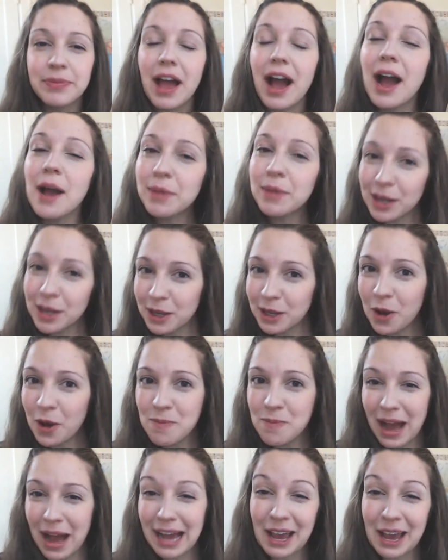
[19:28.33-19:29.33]
I'm going to go
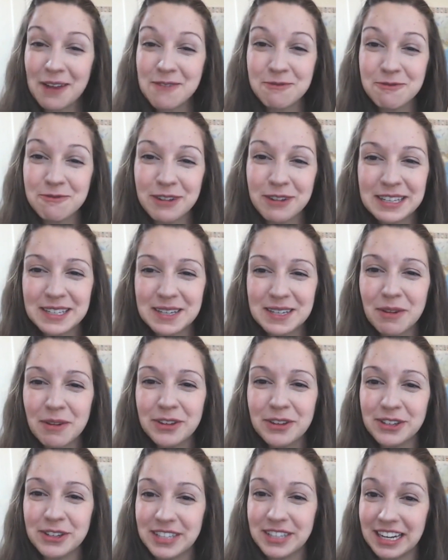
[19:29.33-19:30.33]
back and read some of
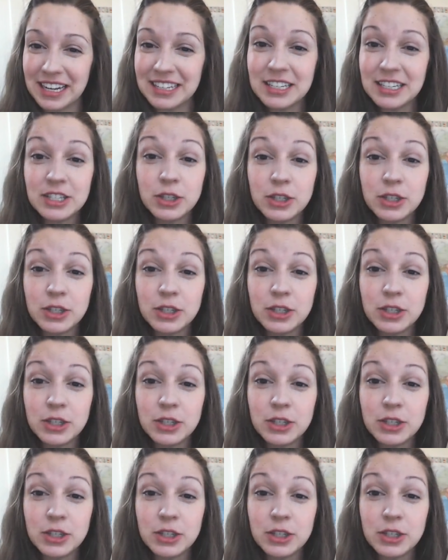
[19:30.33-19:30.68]
your sentences.